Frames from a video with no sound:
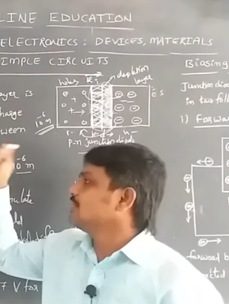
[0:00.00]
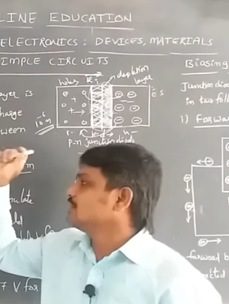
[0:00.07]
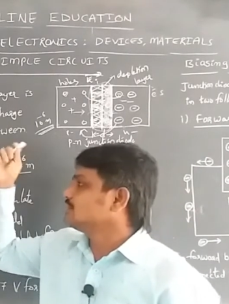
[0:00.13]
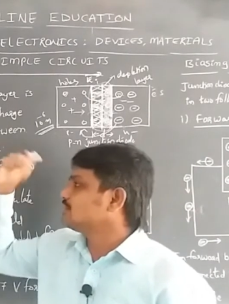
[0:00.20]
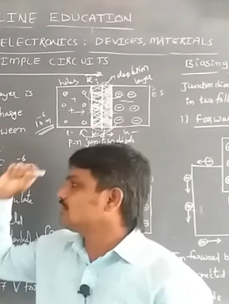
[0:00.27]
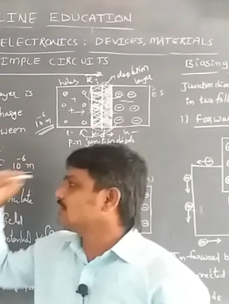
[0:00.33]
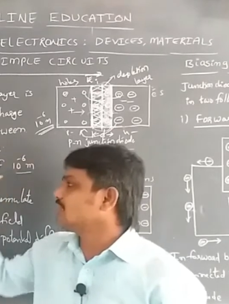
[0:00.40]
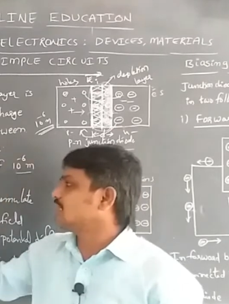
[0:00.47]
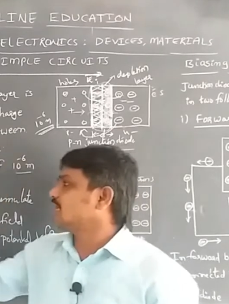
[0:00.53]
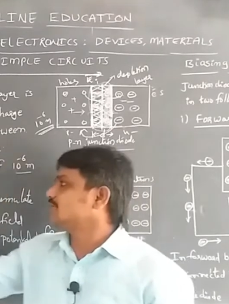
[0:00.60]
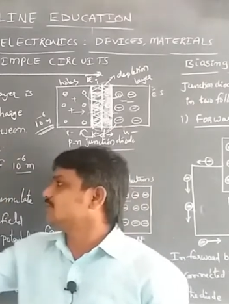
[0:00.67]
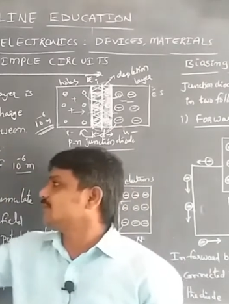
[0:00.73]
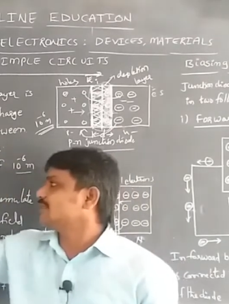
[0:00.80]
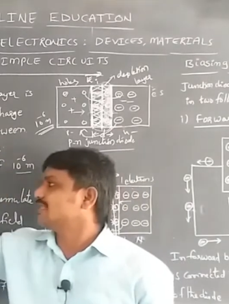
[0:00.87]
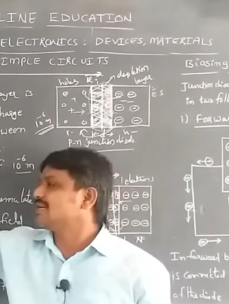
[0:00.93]
So
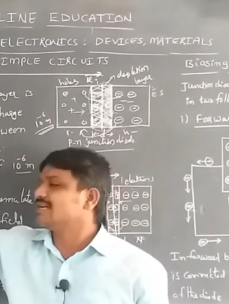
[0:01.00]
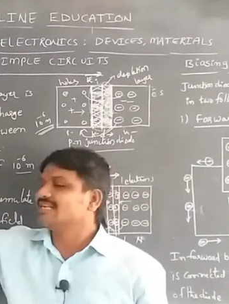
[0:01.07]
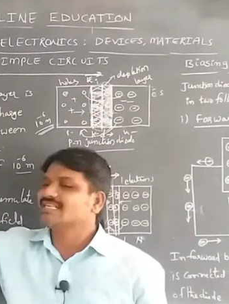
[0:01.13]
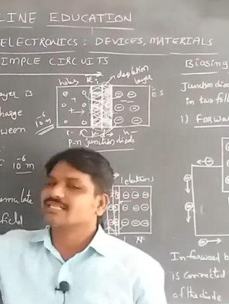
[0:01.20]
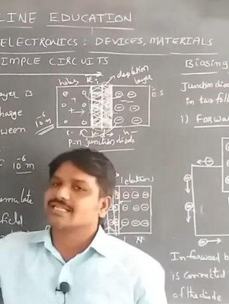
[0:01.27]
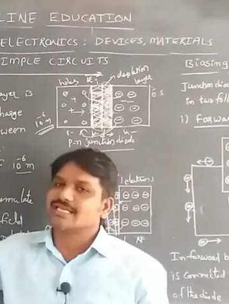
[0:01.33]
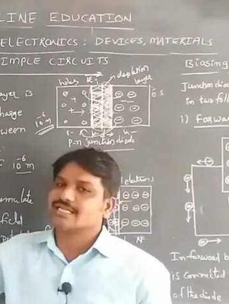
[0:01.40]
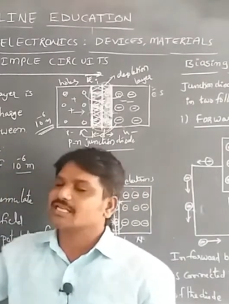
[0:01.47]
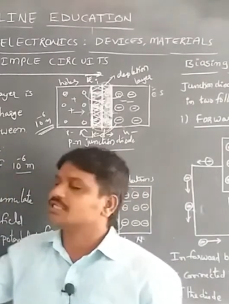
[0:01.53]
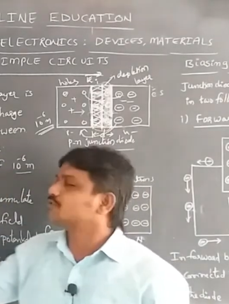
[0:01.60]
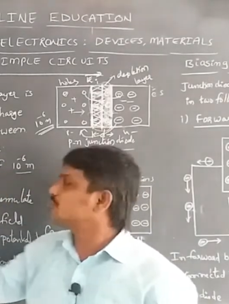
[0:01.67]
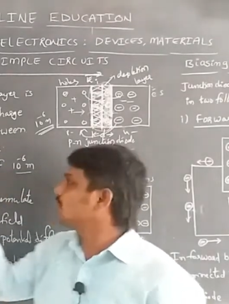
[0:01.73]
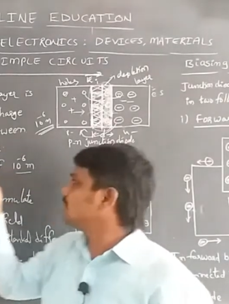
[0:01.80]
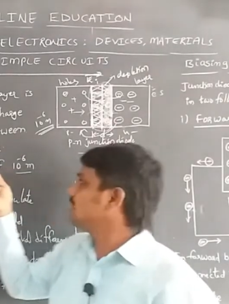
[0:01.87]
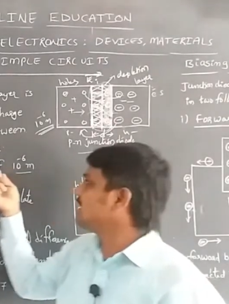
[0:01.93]
that's why the thickness
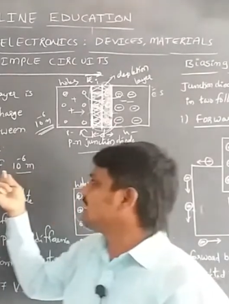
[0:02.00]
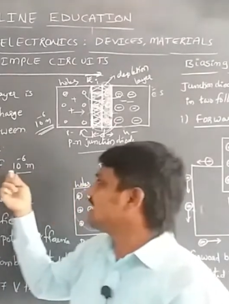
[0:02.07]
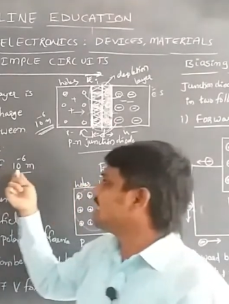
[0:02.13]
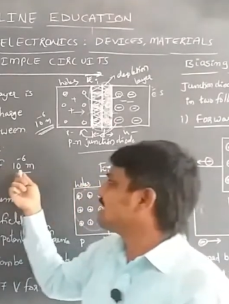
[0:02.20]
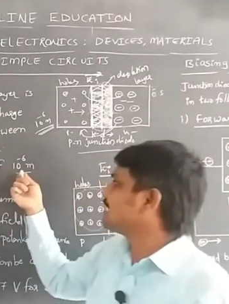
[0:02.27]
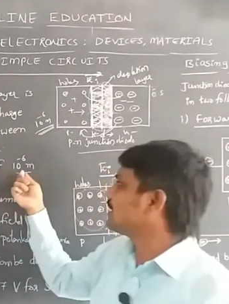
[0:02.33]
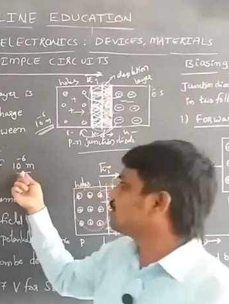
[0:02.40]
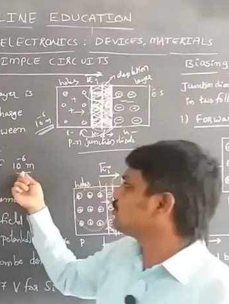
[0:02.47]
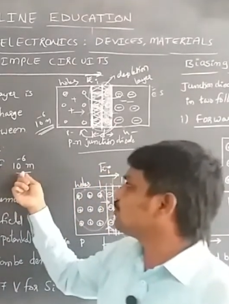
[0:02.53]
will be 10 to